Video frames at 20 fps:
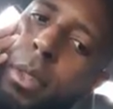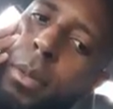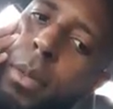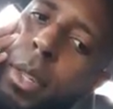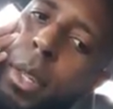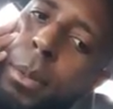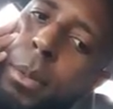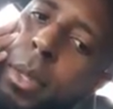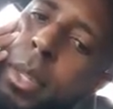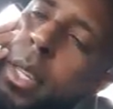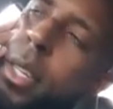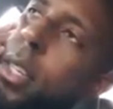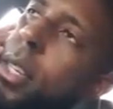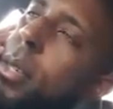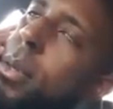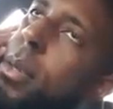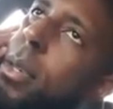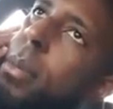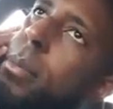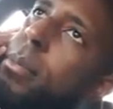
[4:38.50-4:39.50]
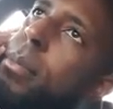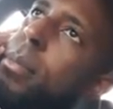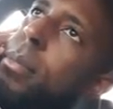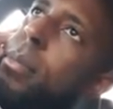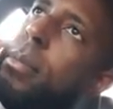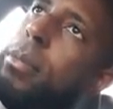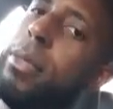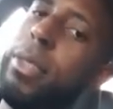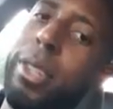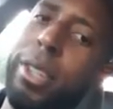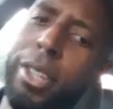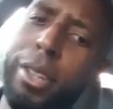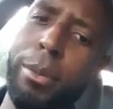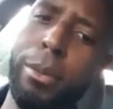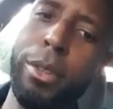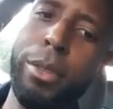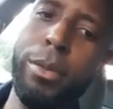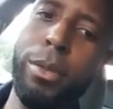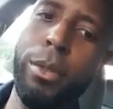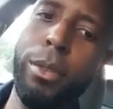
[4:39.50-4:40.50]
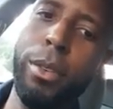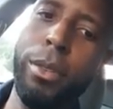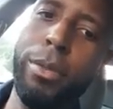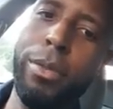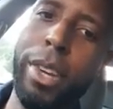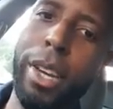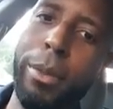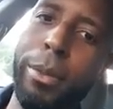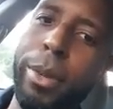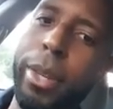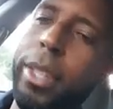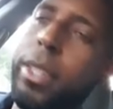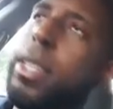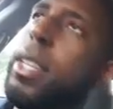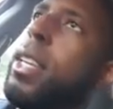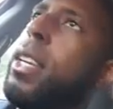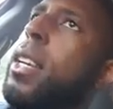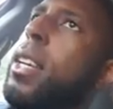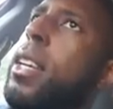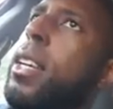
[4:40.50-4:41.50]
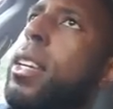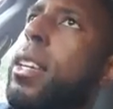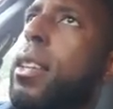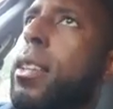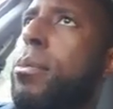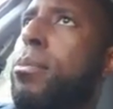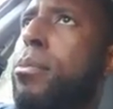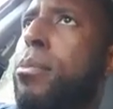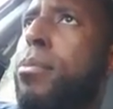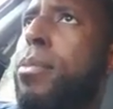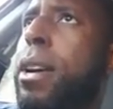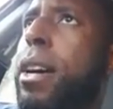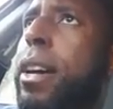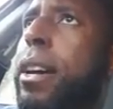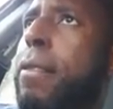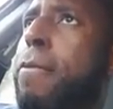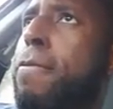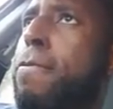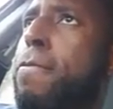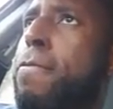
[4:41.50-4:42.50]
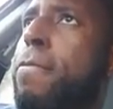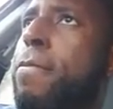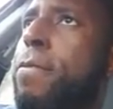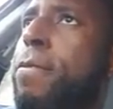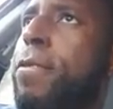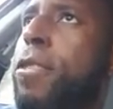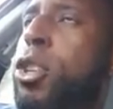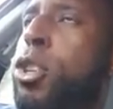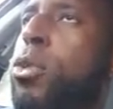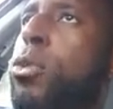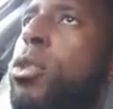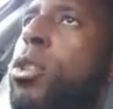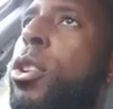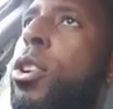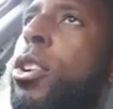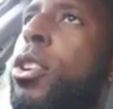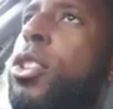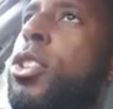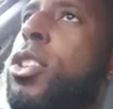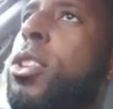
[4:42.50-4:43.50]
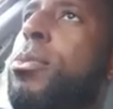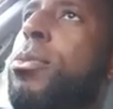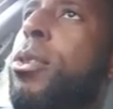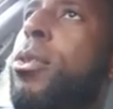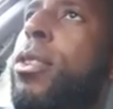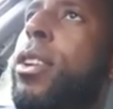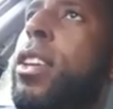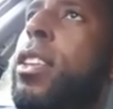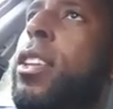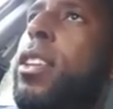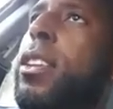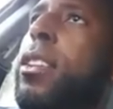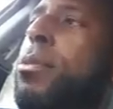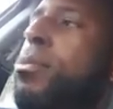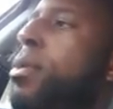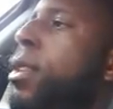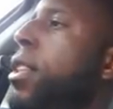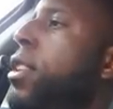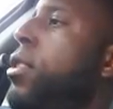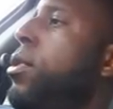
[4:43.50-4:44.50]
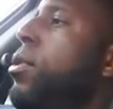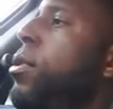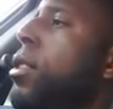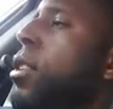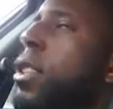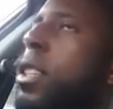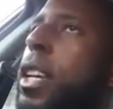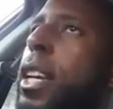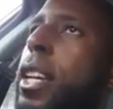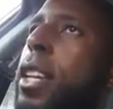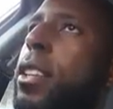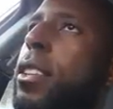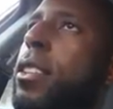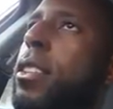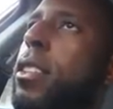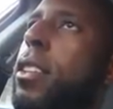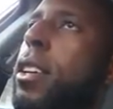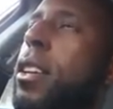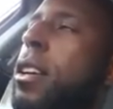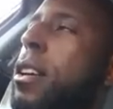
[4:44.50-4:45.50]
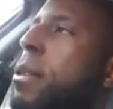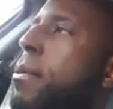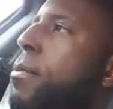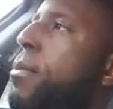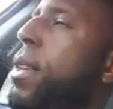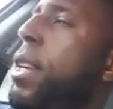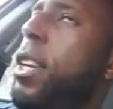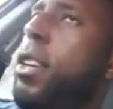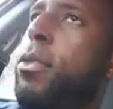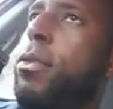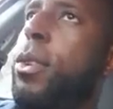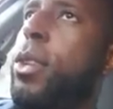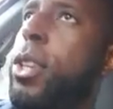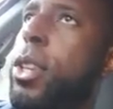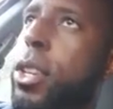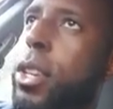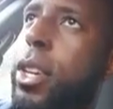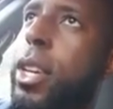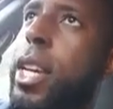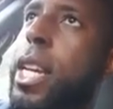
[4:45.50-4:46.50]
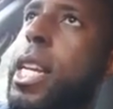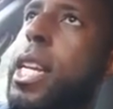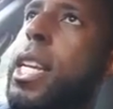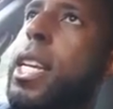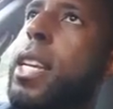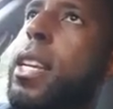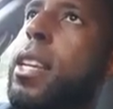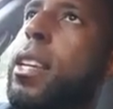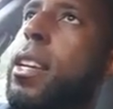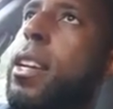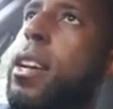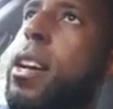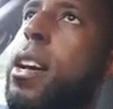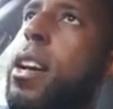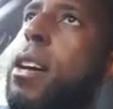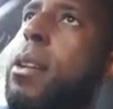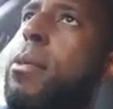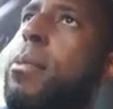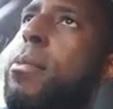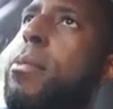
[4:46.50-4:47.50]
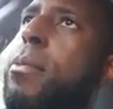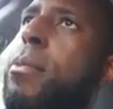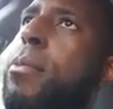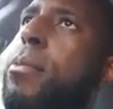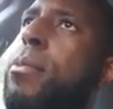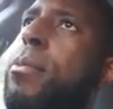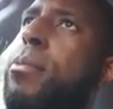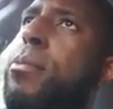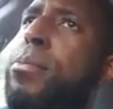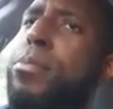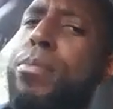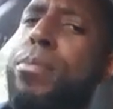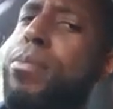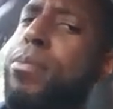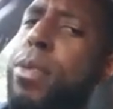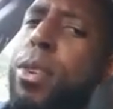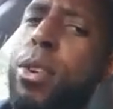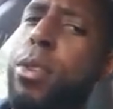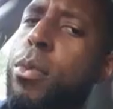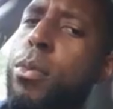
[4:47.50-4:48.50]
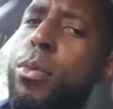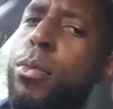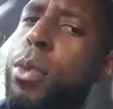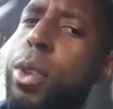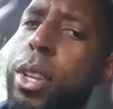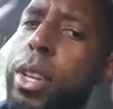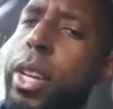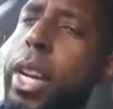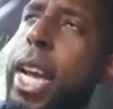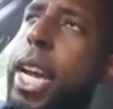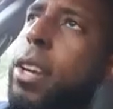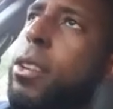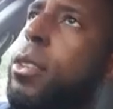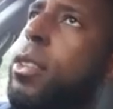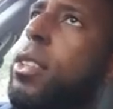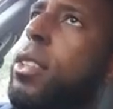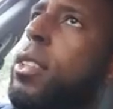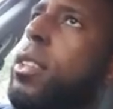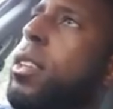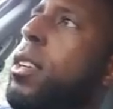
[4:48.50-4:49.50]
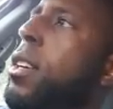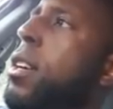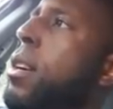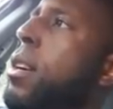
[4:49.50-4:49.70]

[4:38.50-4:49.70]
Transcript: kind of short. It's already almost 4 or 5 minutes. But the two girls in the movie that play the two young ladies, they did really good. They were really good actresses.